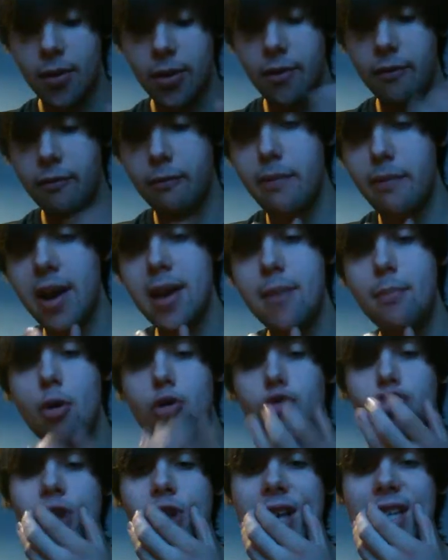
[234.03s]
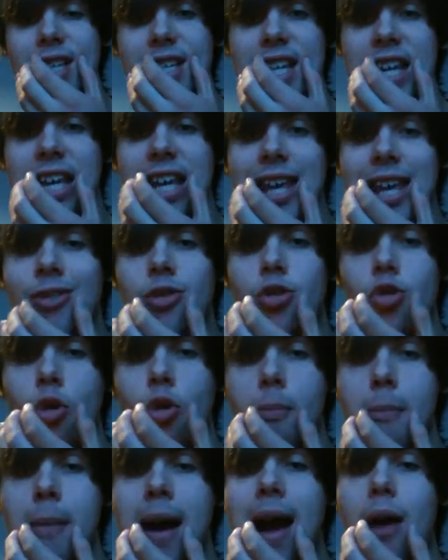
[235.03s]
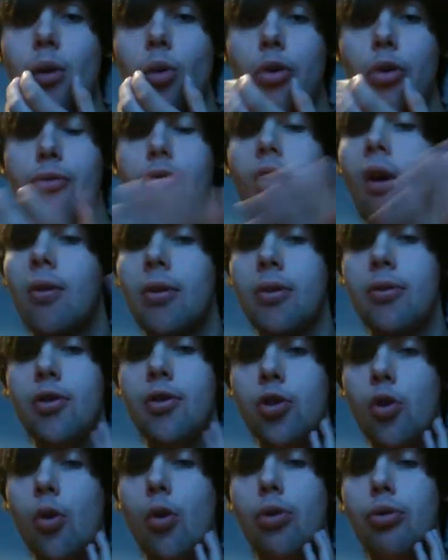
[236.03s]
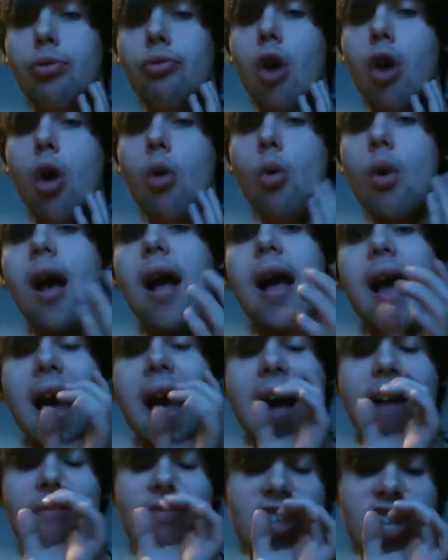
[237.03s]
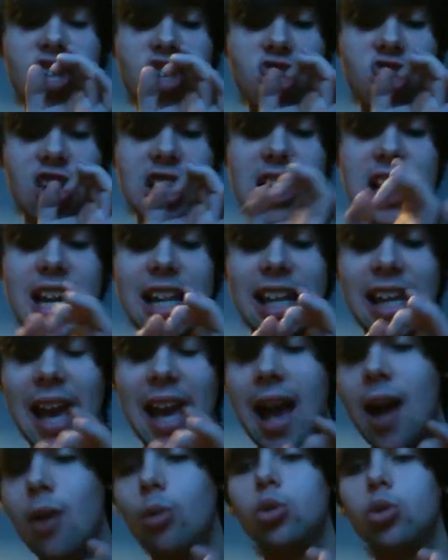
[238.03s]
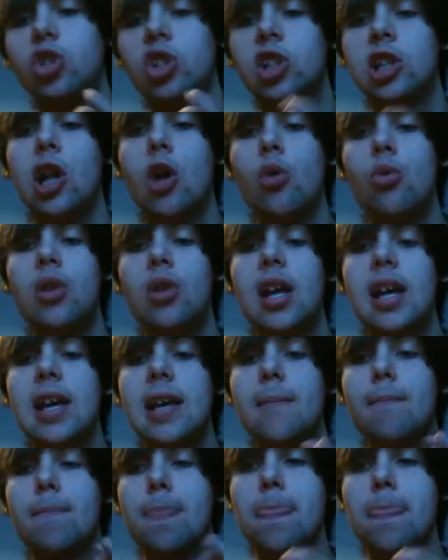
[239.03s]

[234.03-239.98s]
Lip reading: the vapor resting in your mouth rather than your throat, and then just letting it out slowly.